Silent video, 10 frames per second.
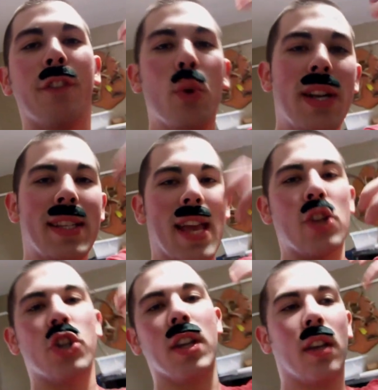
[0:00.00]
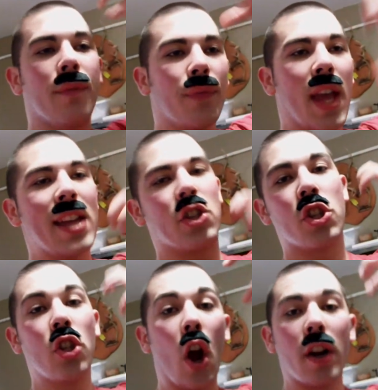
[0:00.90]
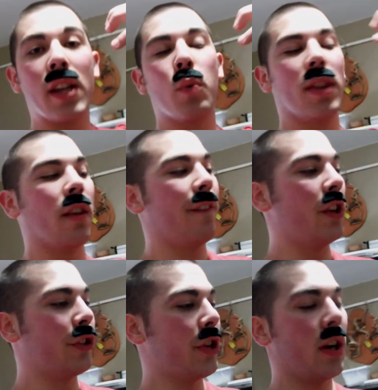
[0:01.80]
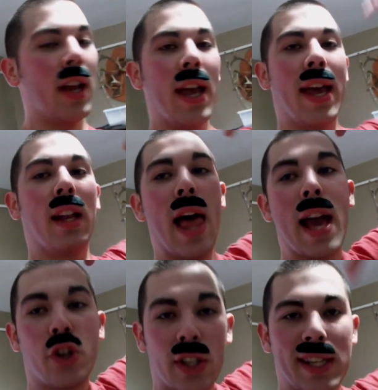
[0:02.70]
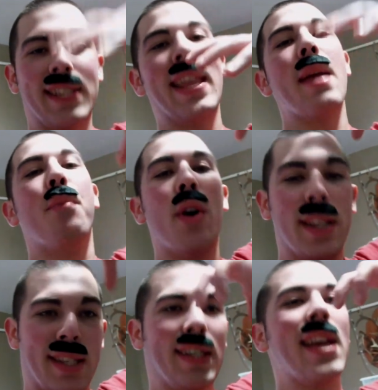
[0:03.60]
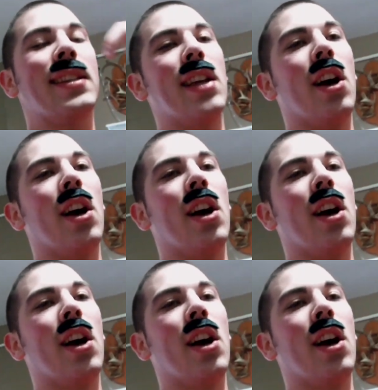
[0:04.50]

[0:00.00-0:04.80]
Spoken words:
fluidization has started with the filter, it'll actually stay put, stay